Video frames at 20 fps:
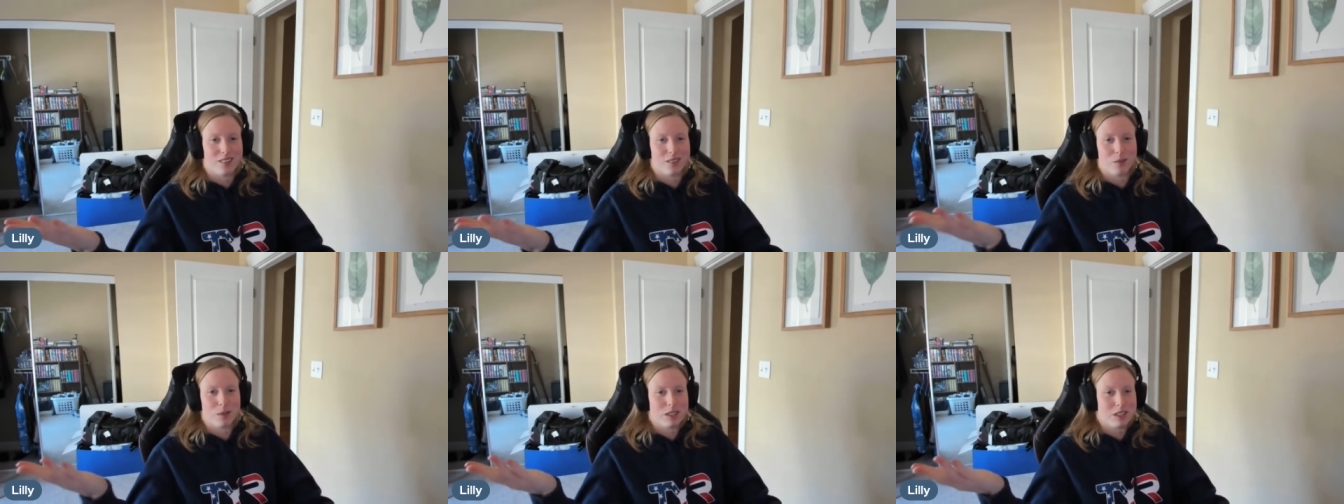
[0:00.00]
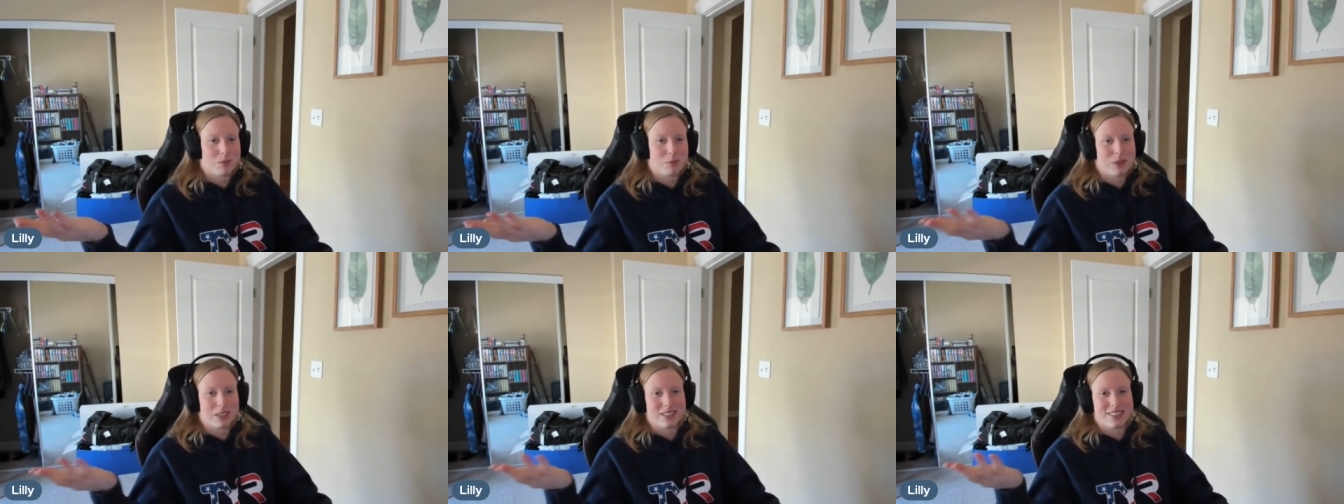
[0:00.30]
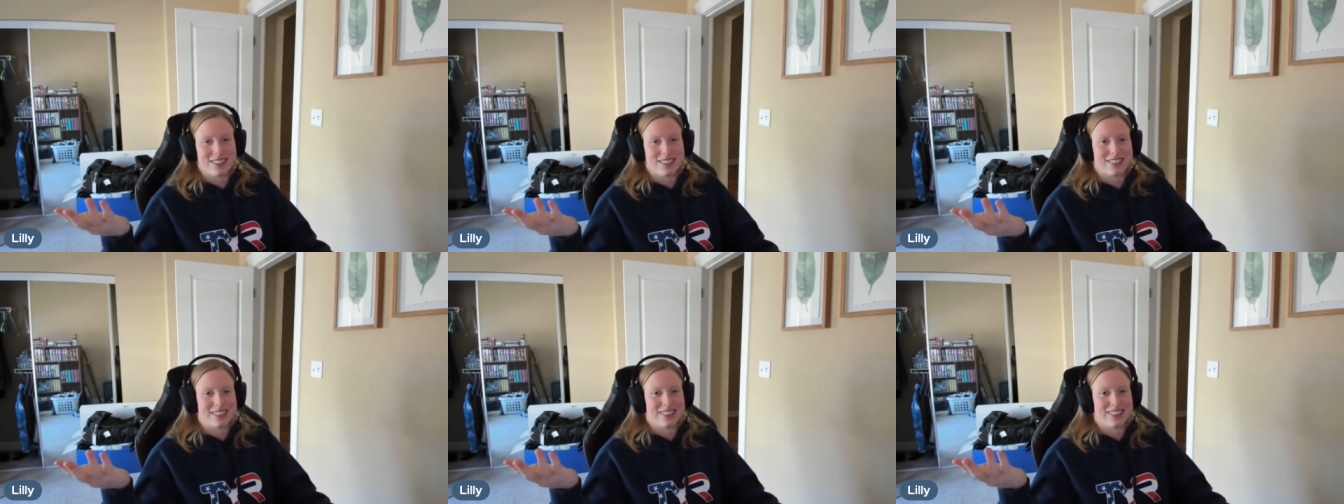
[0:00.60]
what's the big
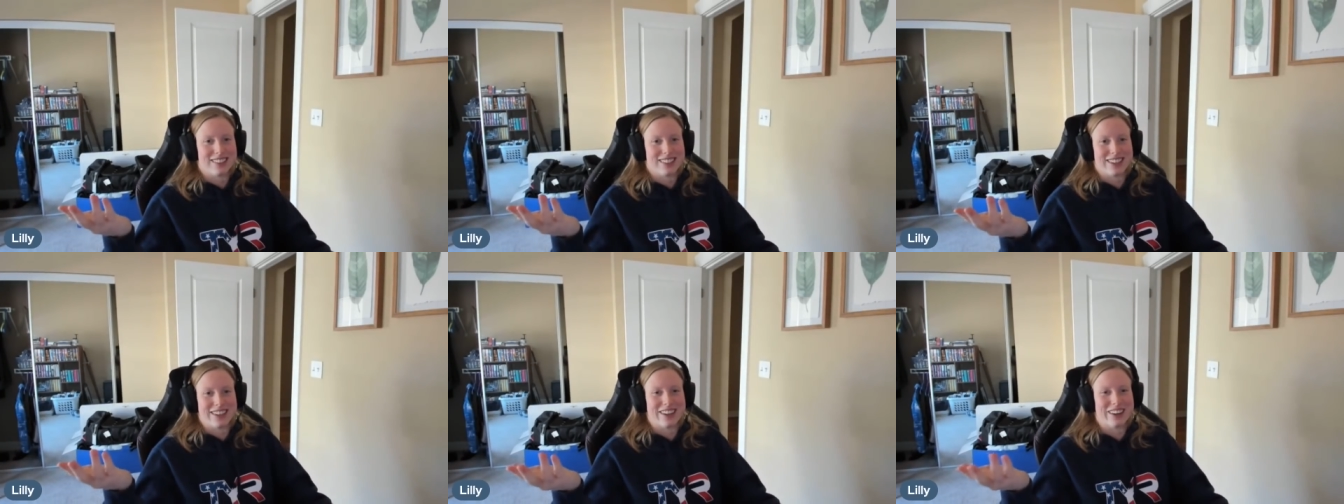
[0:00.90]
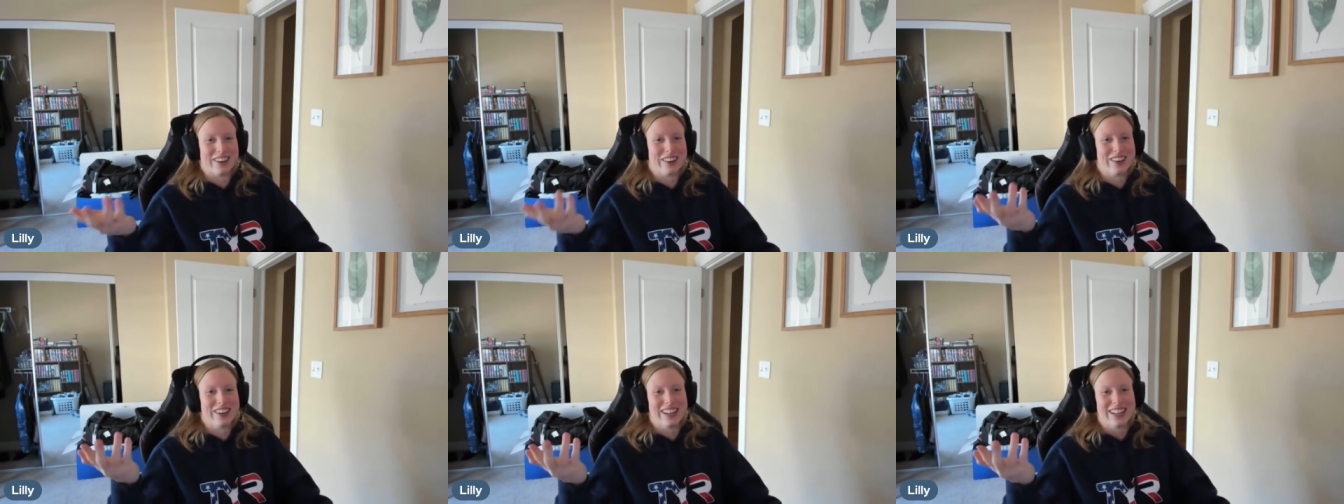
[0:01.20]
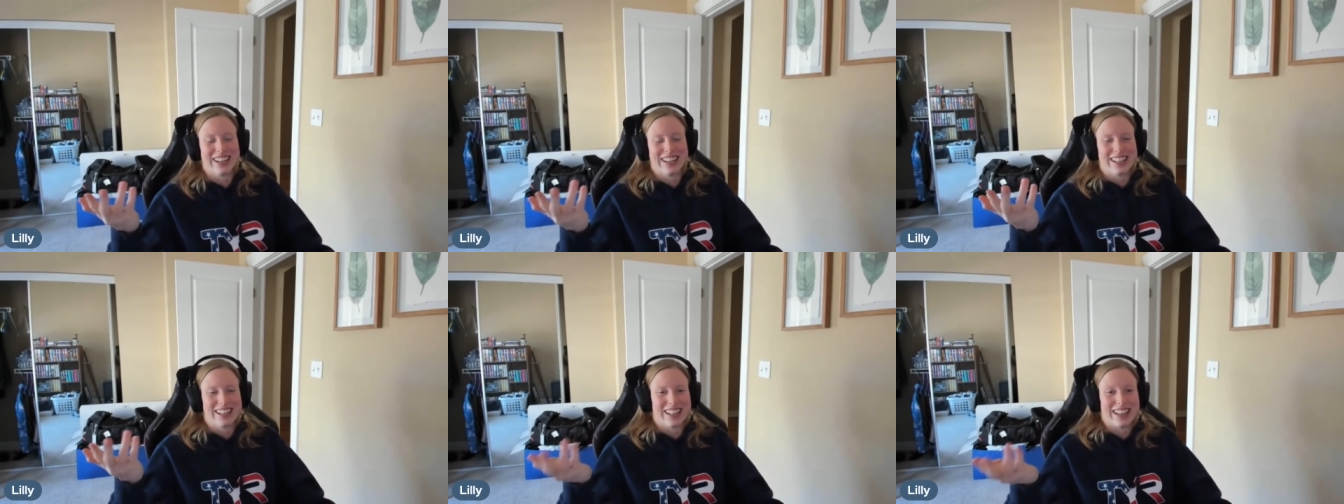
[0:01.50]
deal you know
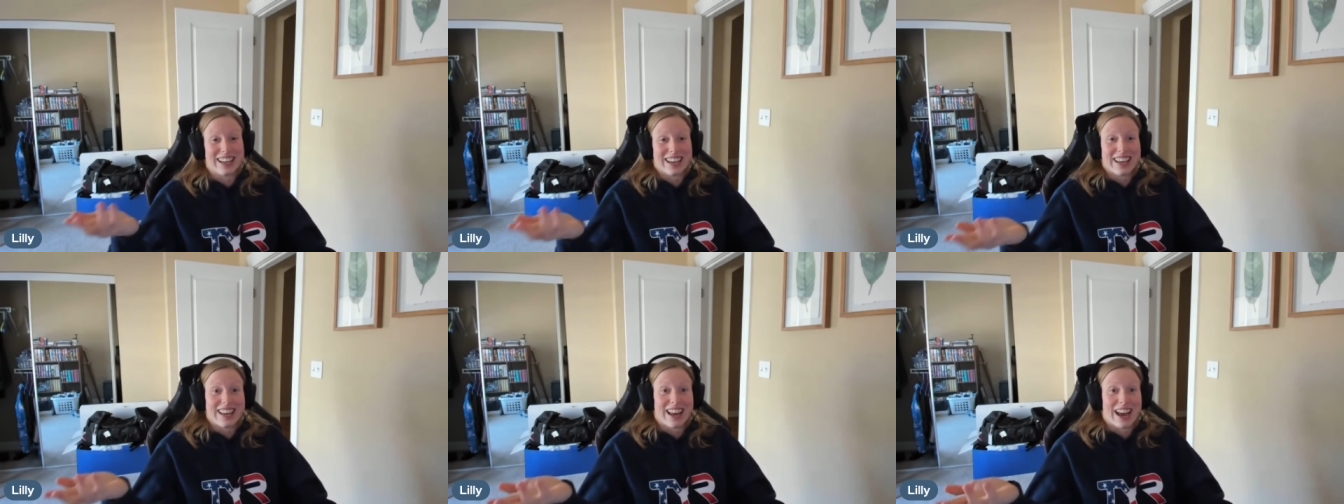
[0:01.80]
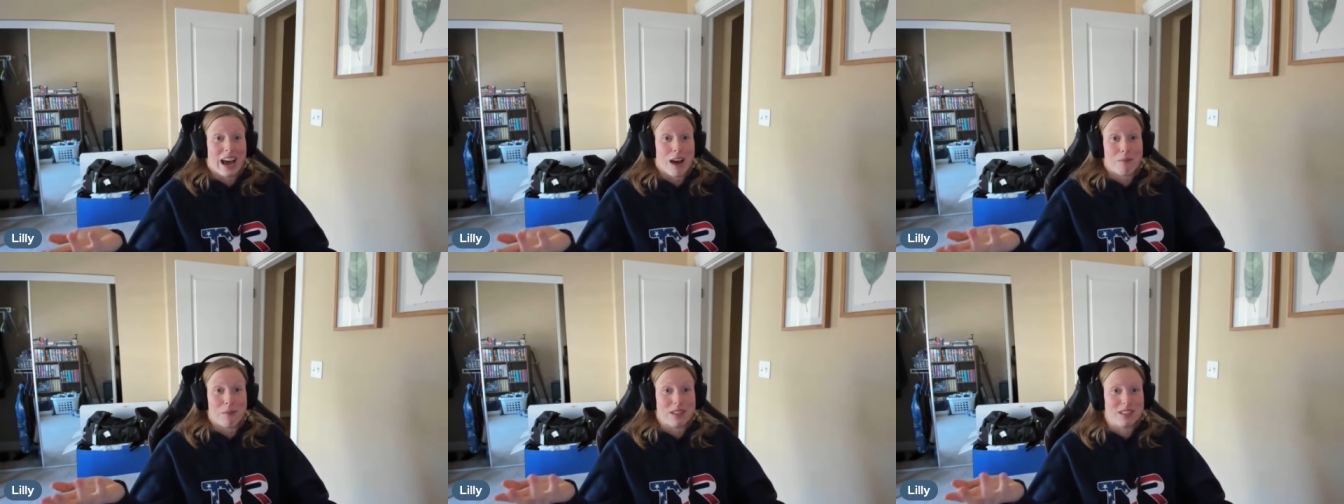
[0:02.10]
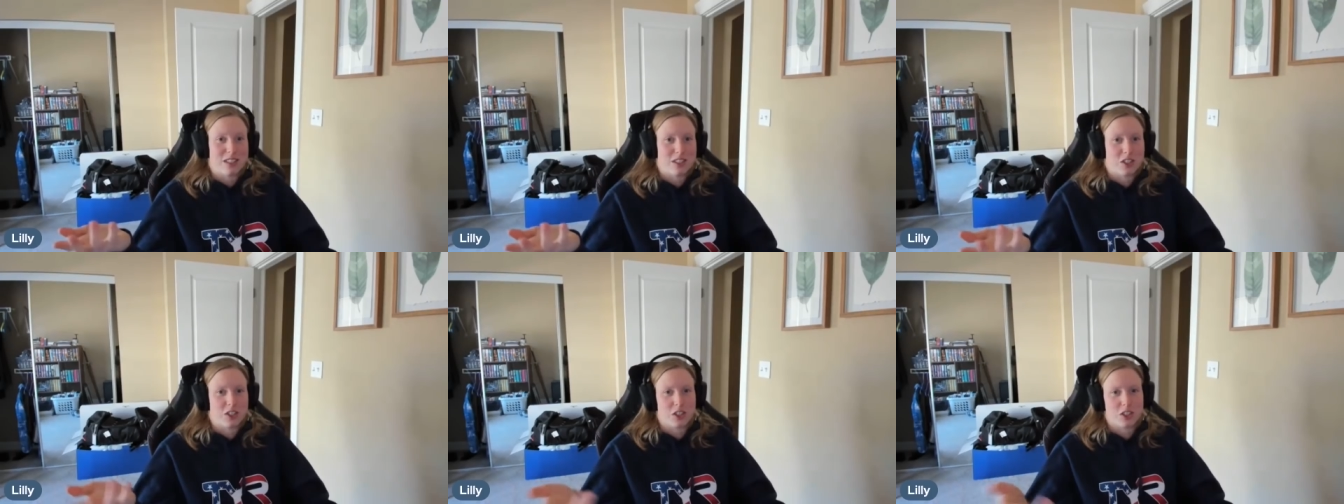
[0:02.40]
like it
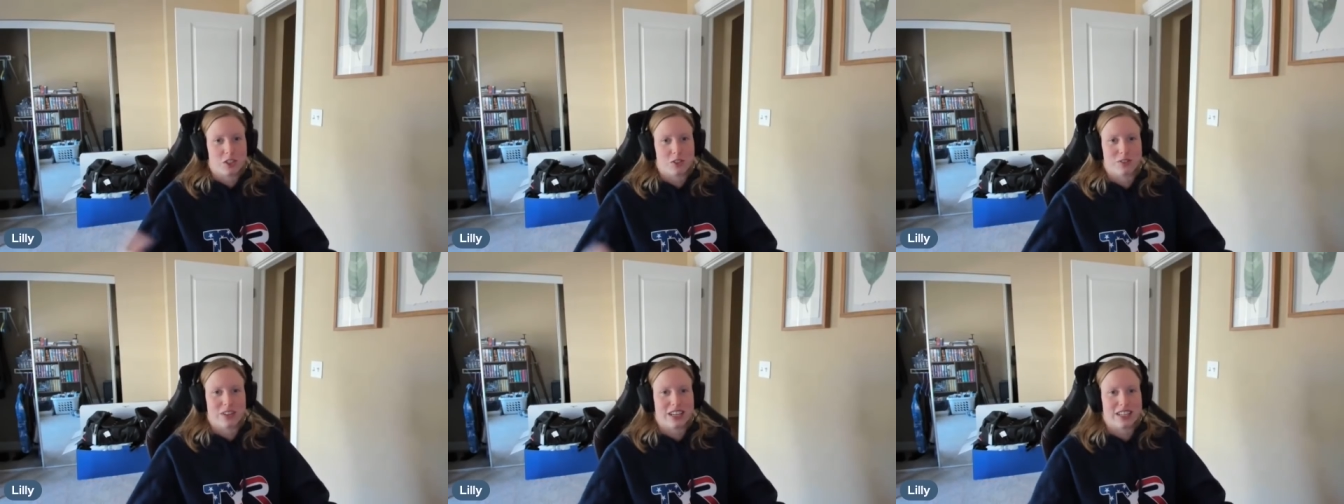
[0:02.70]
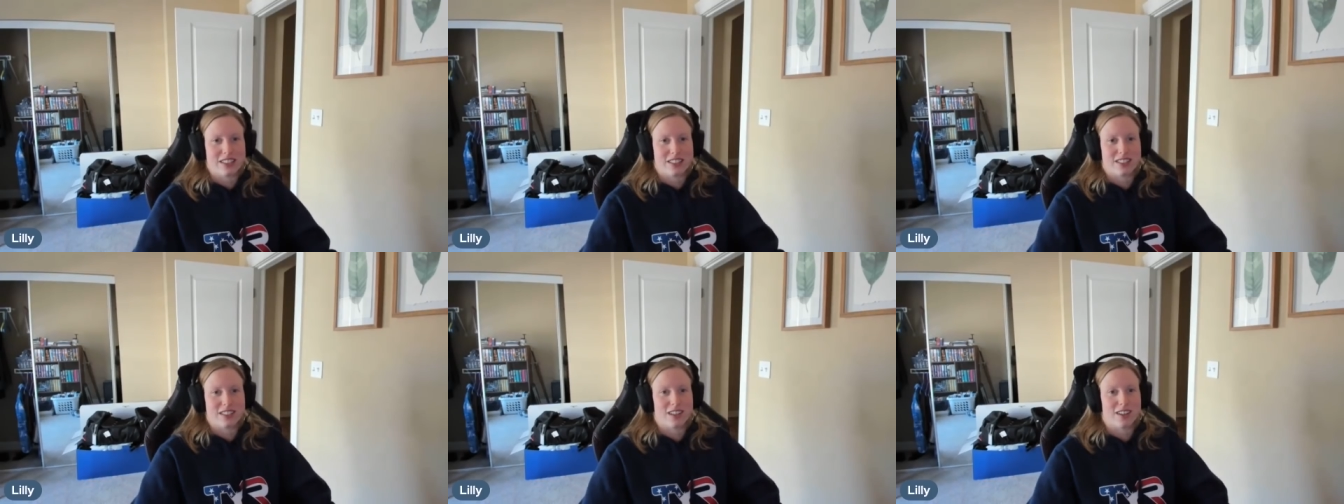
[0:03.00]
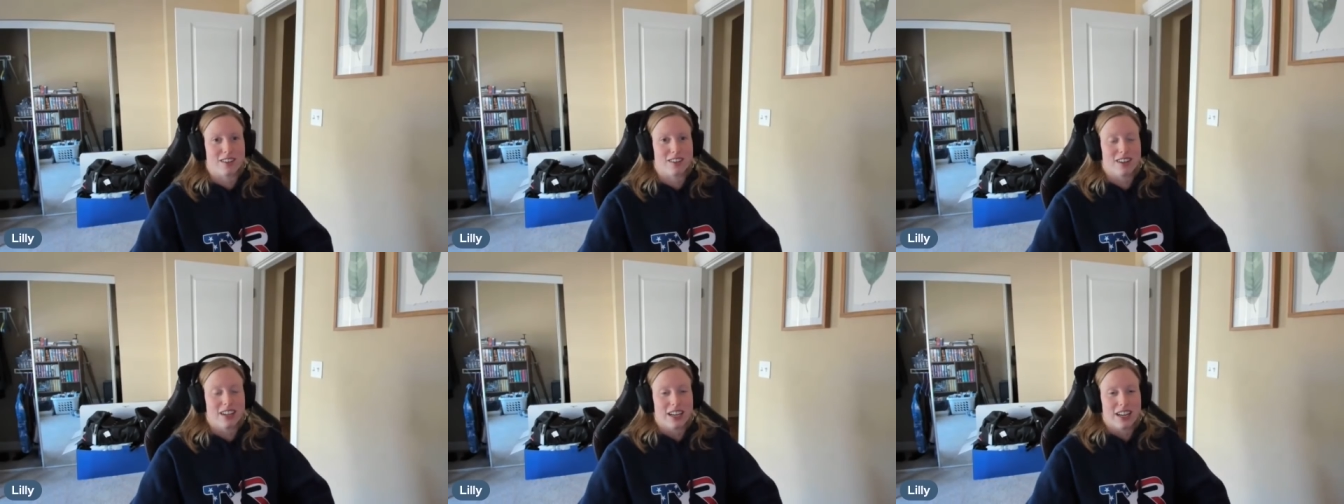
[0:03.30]
happens it's just a race
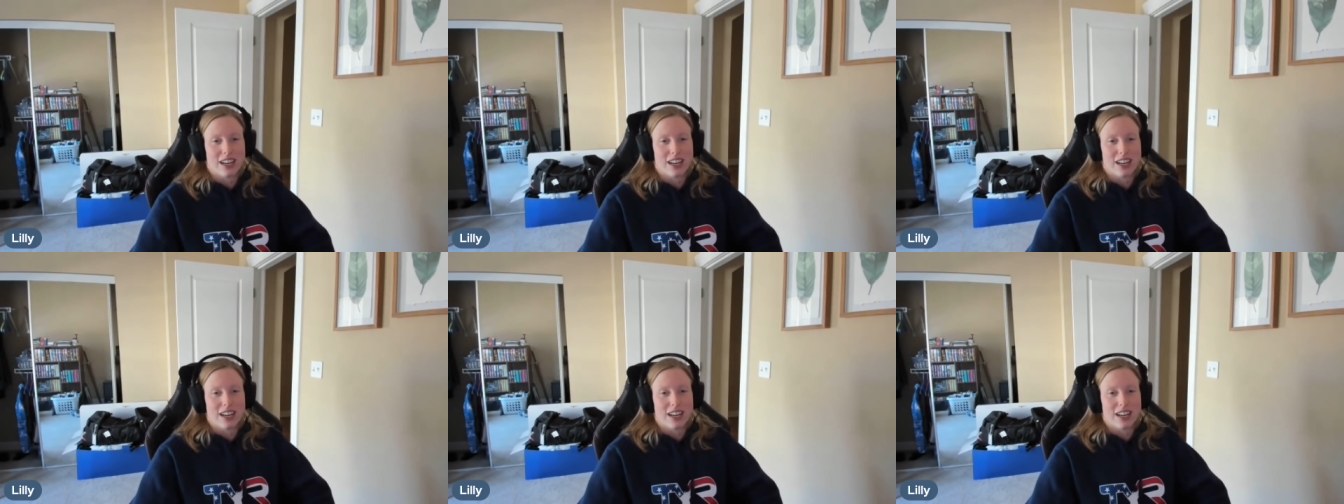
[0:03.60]
so